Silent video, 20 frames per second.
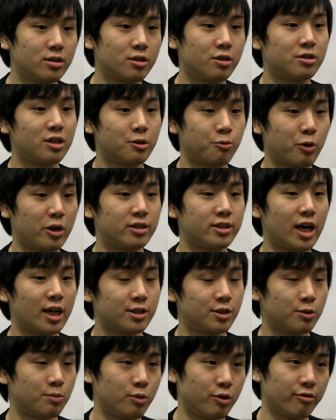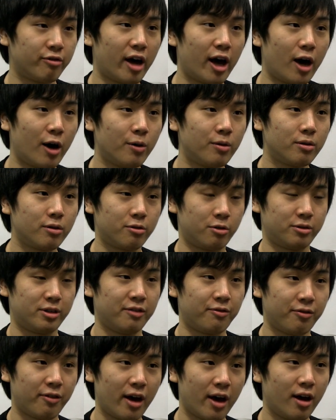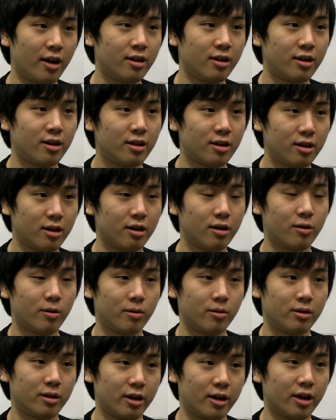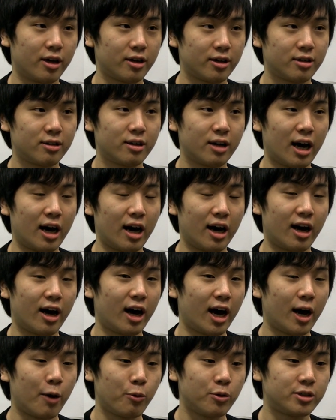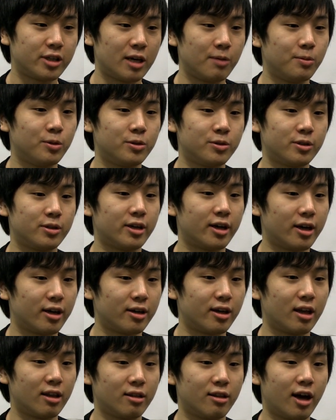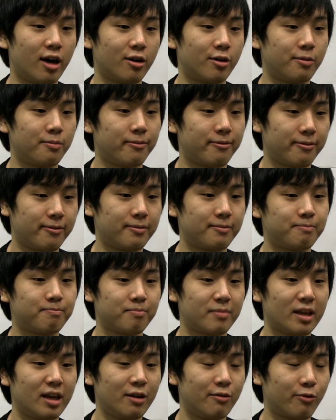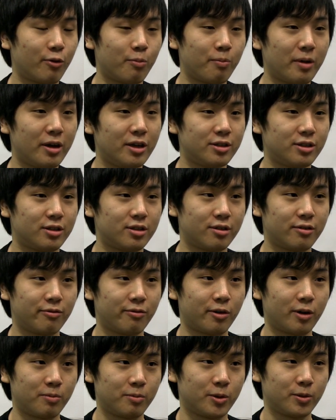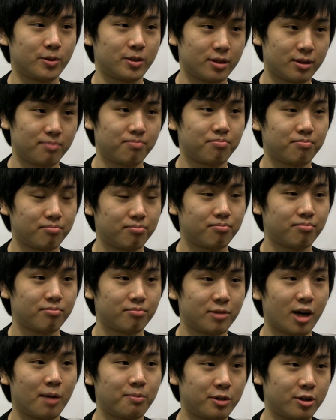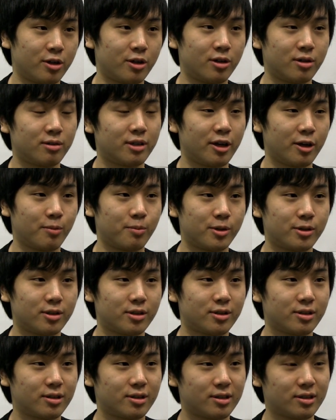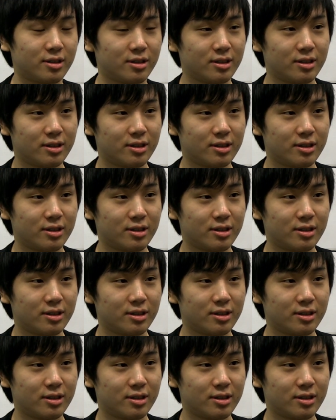certain race has to move out or defend. Like I was able to like get a lot of information from those top tier gamers.